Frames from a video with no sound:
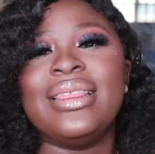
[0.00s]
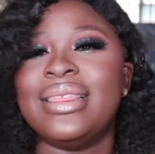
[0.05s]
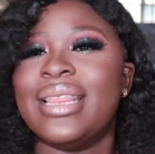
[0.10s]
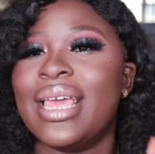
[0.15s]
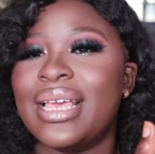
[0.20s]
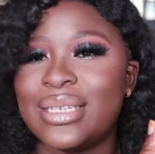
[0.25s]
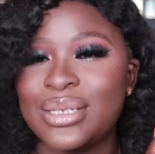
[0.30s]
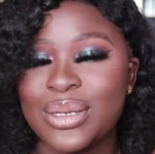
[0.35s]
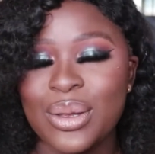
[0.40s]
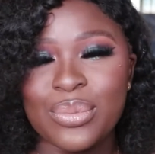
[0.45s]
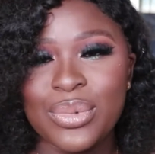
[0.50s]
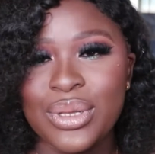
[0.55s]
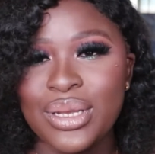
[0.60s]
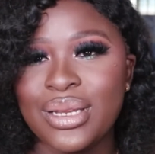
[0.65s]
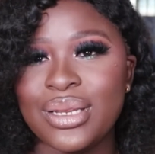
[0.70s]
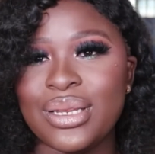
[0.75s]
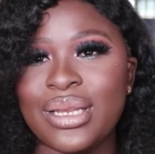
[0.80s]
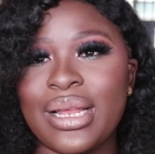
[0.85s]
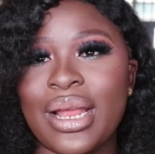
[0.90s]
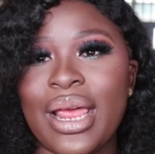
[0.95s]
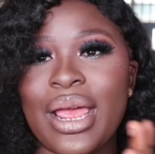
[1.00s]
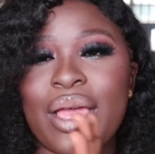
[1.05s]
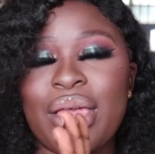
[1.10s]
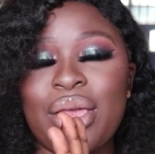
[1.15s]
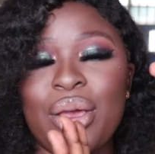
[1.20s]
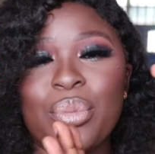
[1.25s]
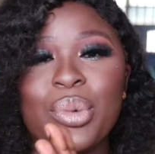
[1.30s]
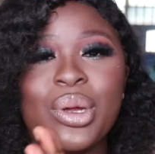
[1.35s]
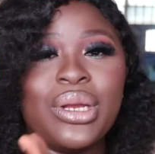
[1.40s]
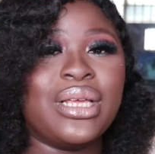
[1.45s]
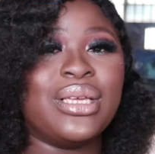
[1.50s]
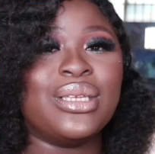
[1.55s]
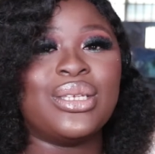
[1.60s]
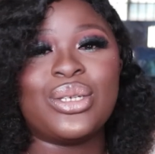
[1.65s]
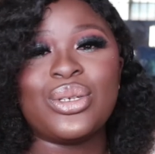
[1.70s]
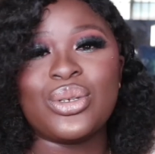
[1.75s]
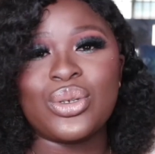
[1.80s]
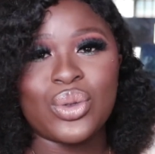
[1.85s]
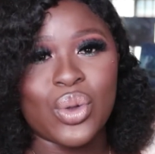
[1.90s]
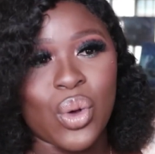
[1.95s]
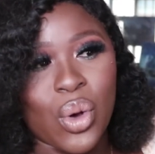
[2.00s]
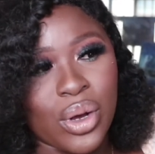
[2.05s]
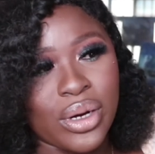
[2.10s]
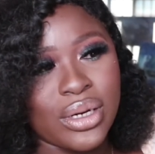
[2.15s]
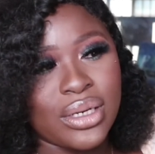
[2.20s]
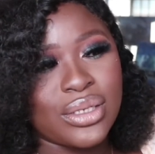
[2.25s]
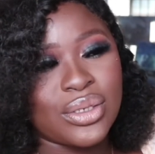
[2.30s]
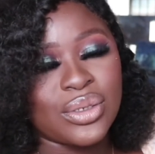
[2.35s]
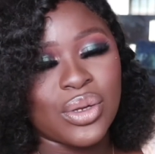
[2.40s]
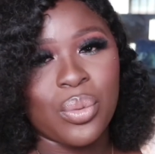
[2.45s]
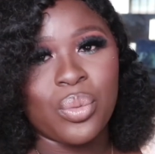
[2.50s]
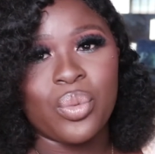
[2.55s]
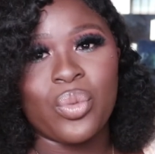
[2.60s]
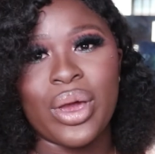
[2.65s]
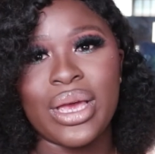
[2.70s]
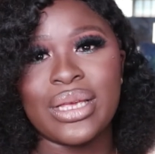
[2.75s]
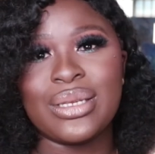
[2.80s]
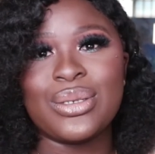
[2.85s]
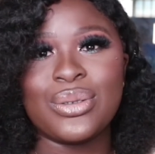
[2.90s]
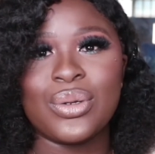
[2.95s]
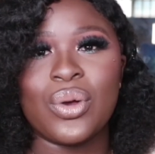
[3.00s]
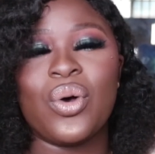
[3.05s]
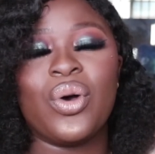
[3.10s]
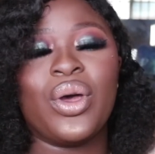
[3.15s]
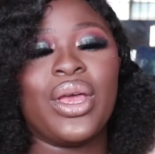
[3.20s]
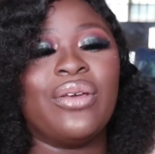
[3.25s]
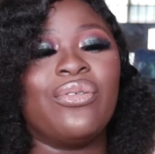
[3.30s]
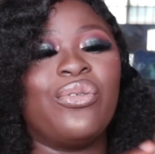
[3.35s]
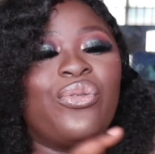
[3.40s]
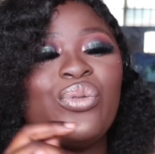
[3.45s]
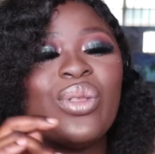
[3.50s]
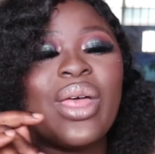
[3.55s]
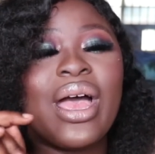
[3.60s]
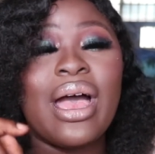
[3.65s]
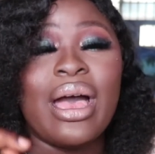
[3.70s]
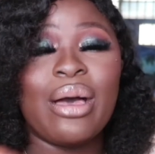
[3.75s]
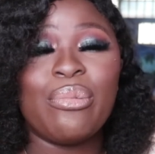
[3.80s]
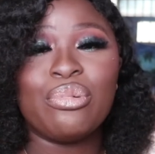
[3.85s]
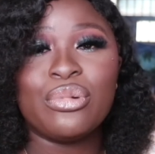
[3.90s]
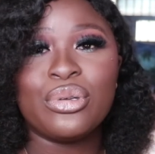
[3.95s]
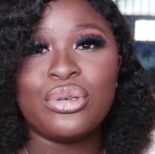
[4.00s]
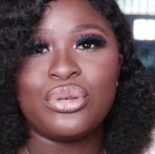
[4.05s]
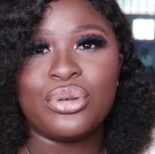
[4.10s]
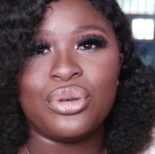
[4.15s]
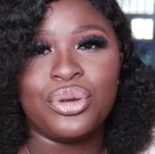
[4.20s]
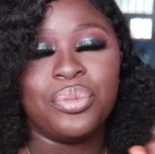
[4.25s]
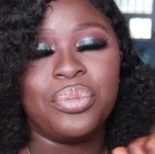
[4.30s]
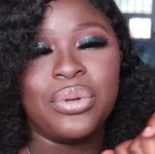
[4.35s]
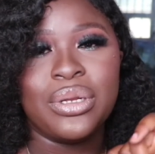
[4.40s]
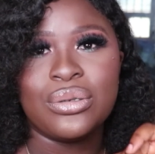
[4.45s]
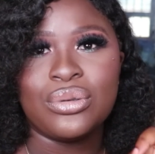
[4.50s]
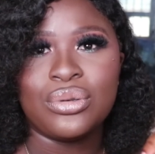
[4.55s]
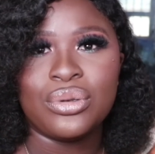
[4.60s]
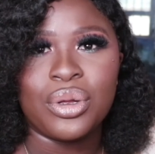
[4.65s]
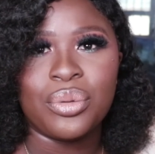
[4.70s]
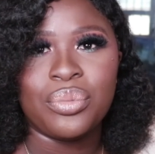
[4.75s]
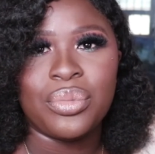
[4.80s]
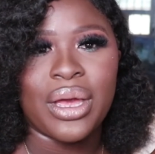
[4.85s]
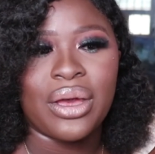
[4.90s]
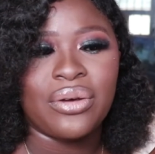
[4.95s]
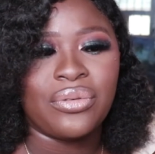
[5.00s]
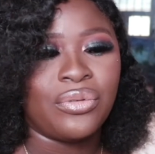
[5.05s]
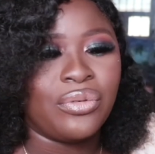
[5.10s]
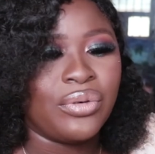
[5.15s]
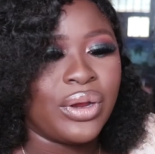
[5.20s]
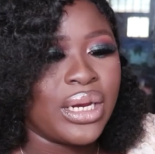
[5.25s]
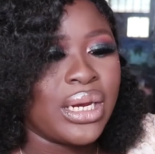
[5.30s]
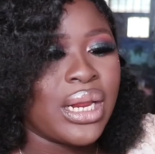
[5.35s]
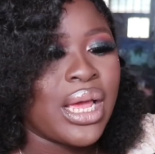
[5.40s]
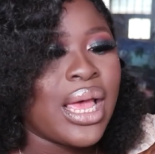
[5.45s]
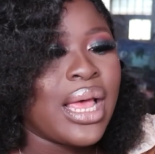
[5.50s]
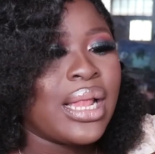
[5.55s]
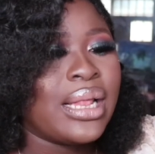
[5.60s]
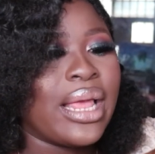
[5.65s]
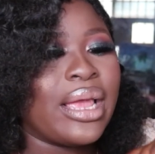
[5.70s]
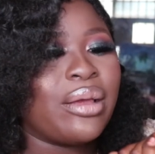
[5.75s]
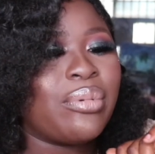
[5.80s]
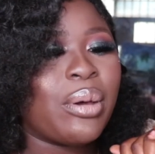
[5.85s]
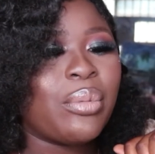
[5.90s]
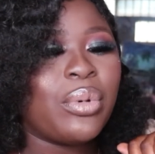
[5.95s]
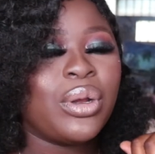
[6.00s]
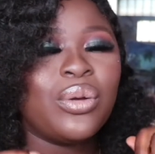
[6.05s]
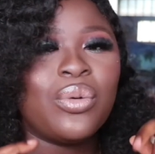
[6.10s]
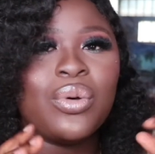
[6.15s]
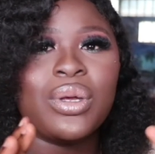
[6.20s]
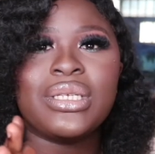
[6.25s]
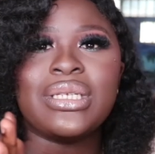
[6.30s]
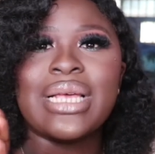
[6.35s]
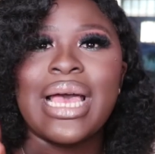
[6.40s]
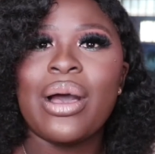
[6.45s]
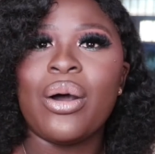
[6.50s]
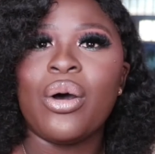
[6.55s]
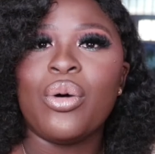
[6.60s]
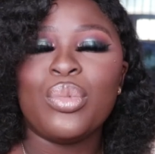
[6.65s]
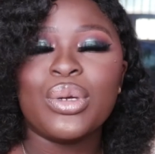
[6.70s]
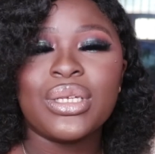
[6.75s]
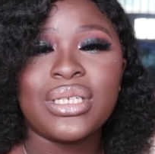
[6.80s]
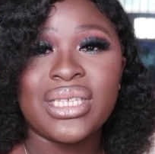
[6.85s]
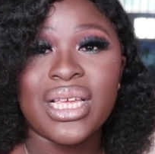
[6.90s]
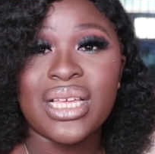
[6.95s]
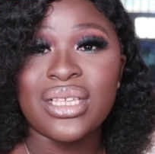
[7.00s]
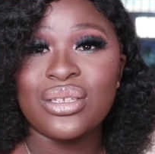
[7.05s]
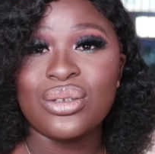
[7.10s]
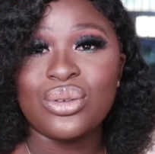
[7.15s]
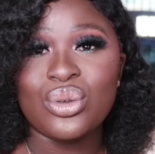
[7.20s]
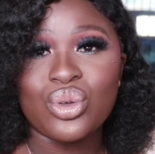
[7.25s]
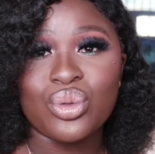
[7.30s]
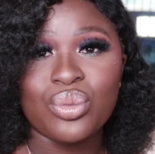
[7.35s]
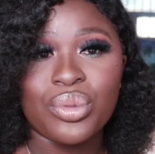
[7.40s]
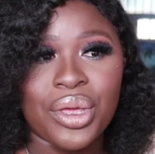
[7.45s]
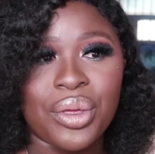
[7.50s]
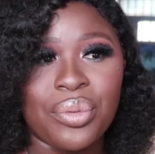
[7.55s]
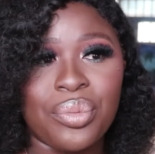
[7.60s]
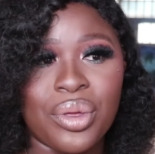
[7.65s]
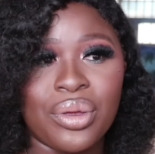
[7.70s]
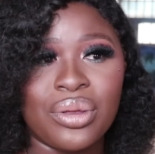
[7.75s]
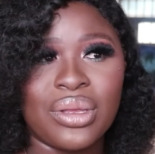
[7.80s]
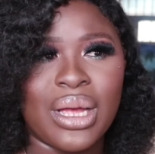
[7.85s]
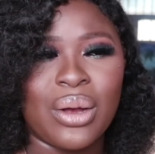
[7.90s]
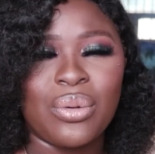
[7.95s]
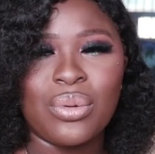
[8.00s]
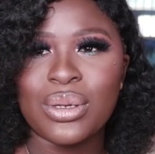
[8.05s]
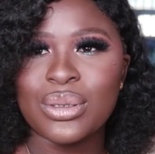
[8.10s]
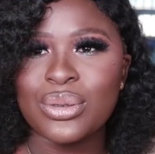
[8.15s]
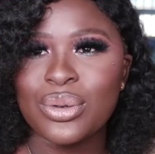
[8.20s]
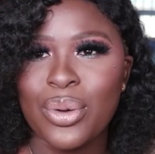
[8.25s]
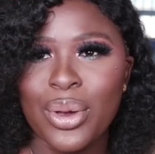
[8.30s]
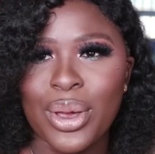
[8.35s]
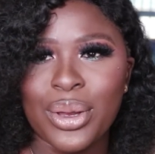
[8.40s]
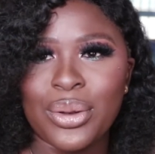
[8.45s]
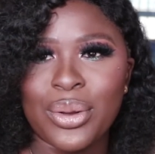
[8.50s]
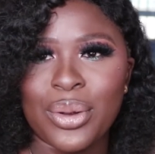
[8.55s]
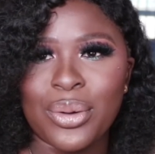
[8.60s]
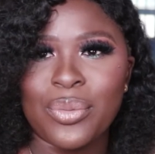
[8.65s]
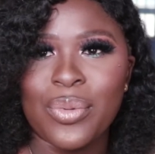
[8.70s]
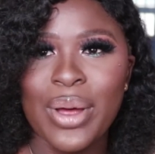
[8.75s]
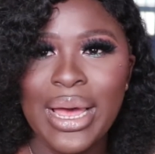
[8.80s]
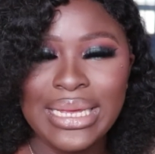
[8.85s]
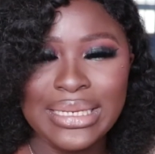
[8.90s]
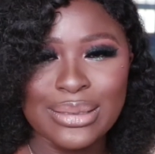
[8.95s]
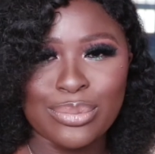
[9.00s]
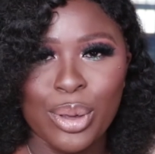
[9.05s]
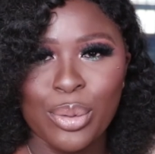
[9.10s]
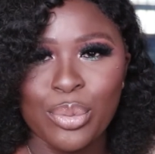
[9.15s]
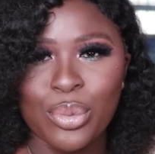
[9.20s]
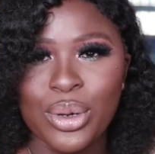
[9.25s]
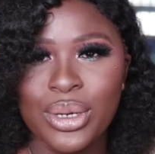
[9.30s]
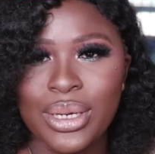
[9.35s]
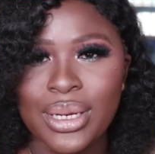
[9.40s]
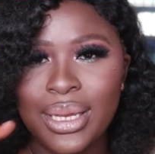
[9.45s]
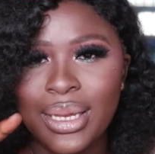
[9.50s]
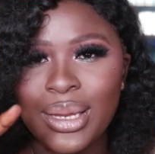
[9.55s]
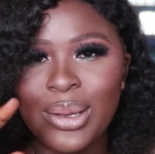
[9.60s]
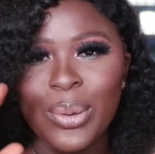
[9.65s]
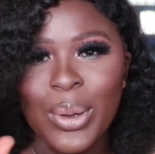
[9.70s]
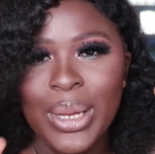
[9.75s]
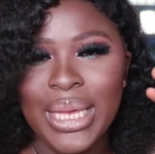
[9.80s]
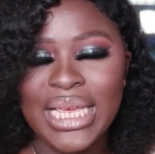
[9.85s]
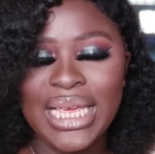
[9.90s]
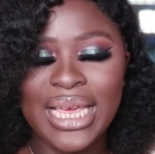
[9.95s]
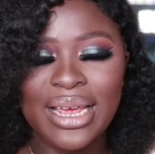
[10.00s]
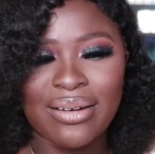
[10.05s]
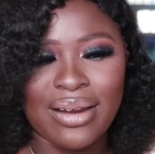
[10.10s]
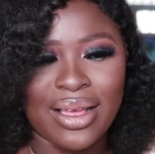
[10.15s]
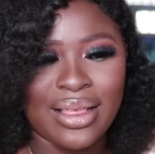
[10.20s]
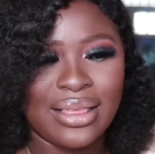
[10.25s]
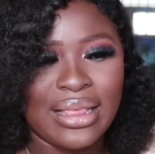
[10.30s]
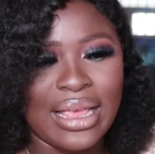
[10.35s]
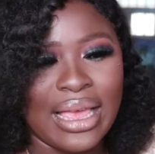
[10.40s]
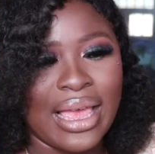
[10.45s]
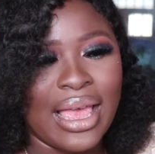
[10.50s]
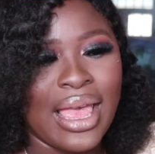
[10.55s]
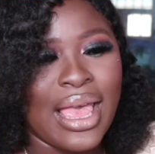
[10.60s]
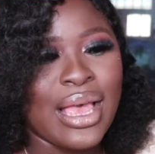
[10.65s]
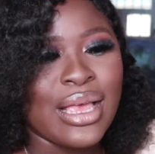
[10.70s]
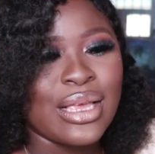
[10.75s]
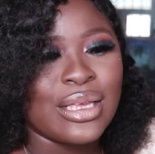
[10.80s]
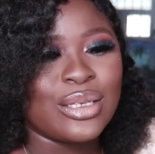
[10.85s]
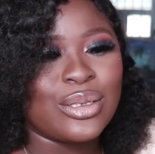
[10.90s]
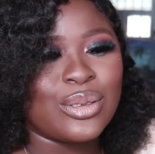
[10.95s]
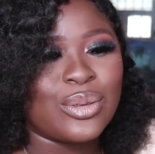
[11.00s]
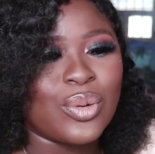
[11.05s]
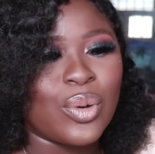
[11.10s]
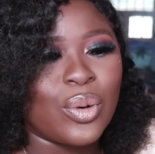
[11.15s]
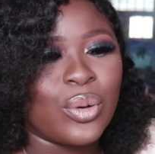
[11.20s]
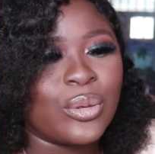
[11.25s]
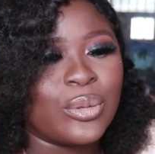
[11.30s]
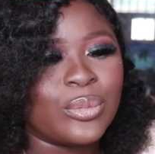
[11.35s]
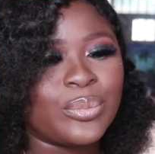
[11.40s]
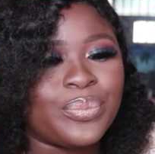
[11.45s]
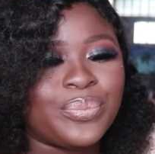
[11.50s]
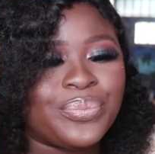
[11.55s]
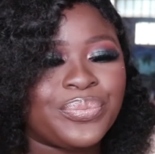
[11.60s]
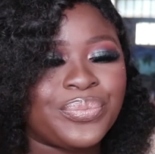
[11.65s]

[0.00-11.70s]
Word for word: there's something like your money is stored somewhere. So if that happens to you, please do not be afraid. Like my money was, I almost sent YouTube a mail that what's going on, why is my money going here and there. So